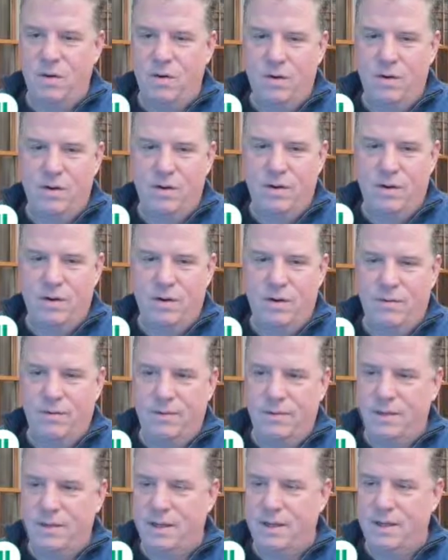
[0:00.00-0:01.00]
oh
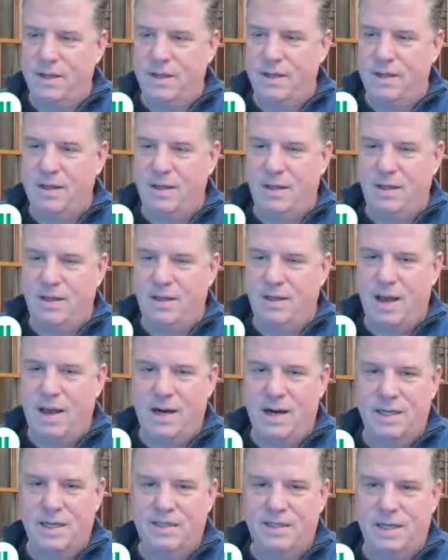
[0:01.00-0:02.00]
no. How
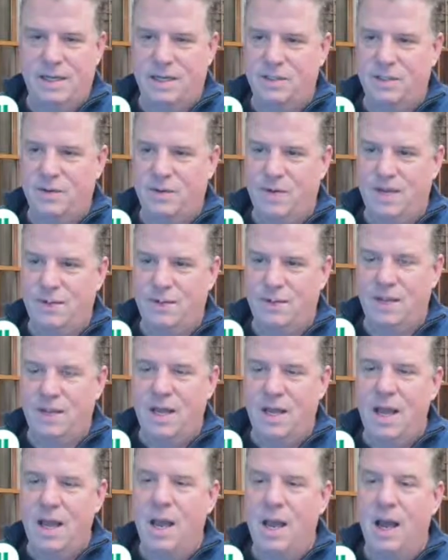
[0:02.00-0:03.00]
did I sell it twice?
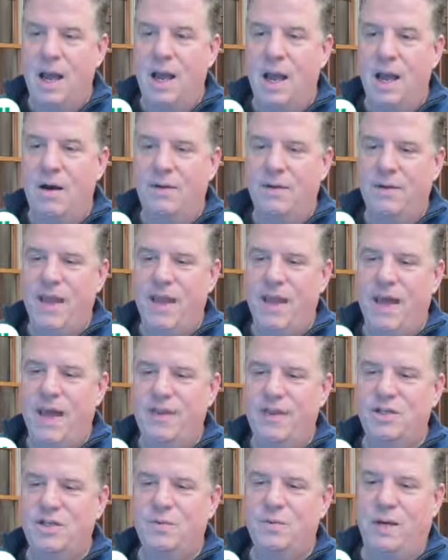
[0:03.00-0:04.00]
Oh yeah,
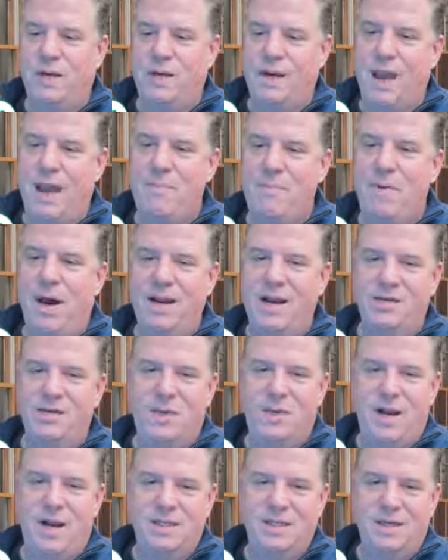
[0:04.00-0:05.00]
this one I bought it
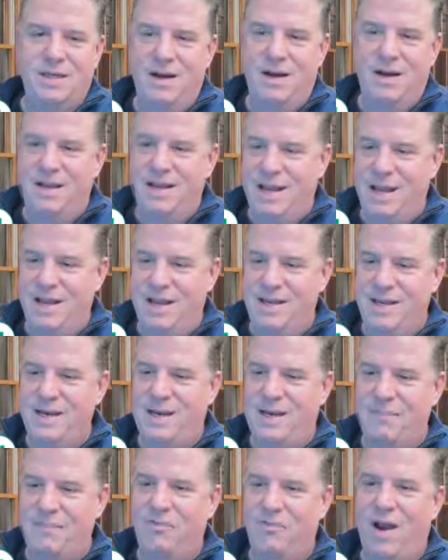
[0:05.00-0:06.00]
twice. I
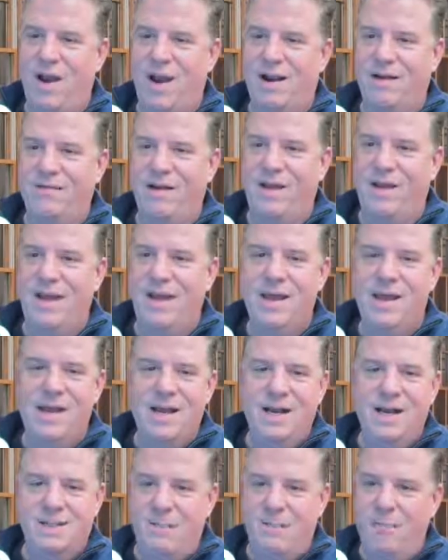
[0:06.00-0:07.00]
did keep track of it
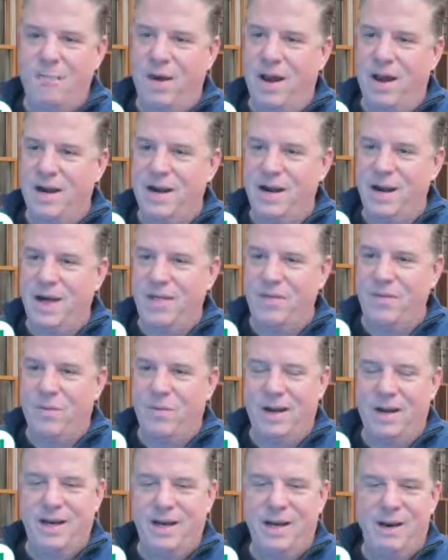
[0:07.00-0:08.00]
because I bought another
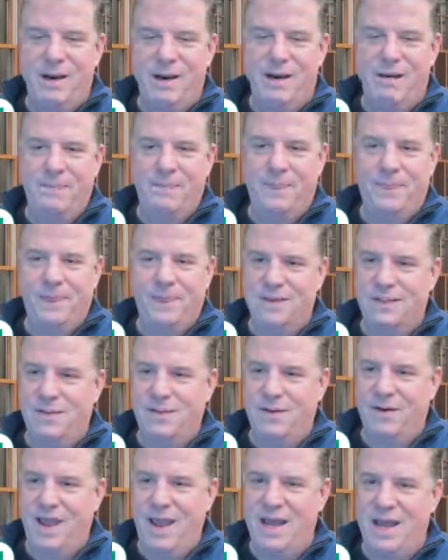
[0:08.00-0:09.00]
one here.
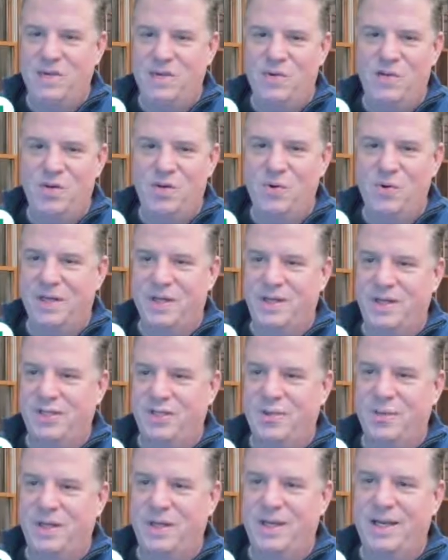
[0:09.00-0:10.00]
So I had two on
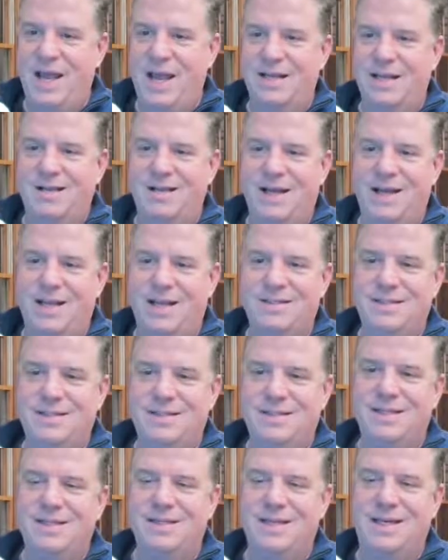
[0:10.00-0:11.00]
this one. Yeah, so I guess
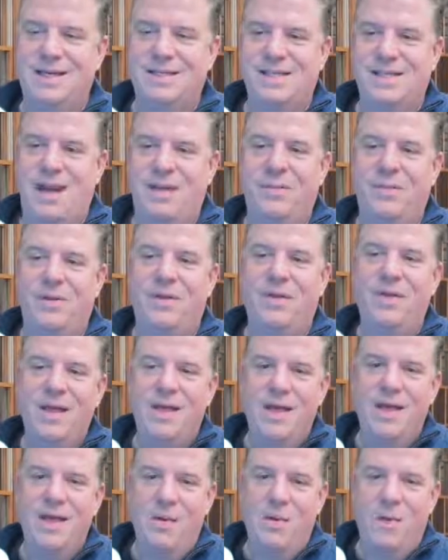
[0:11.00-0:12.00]
this is an example
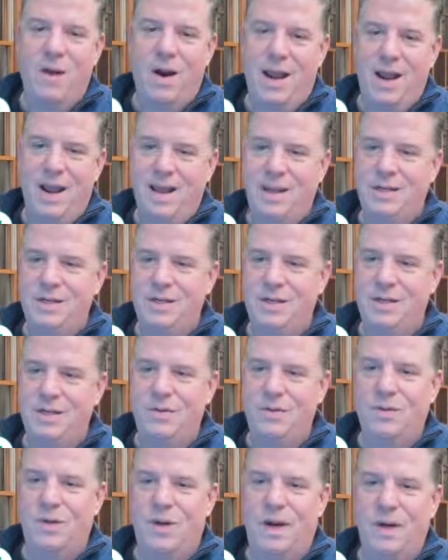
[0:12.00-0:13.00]
where I had
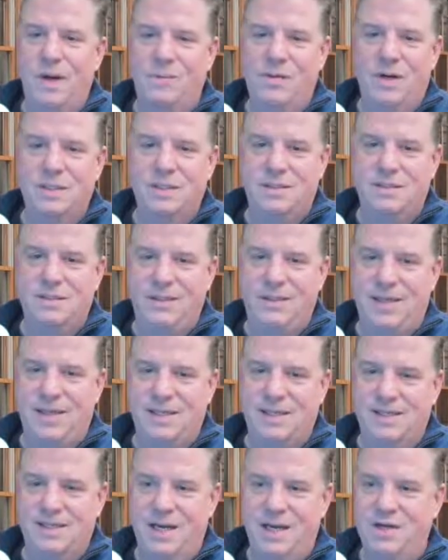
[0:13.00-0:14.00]
two long puts
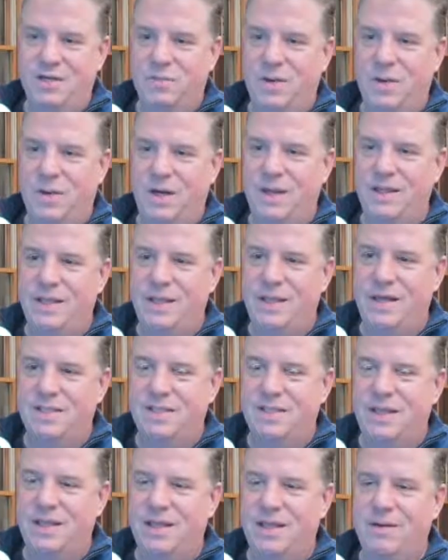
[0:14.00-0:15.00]
because there's one,
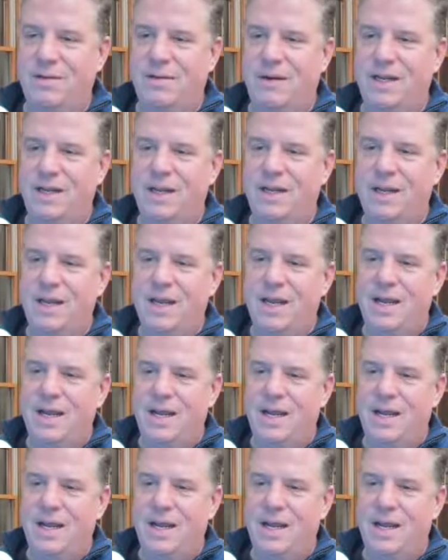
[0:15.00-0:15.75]
there's another one,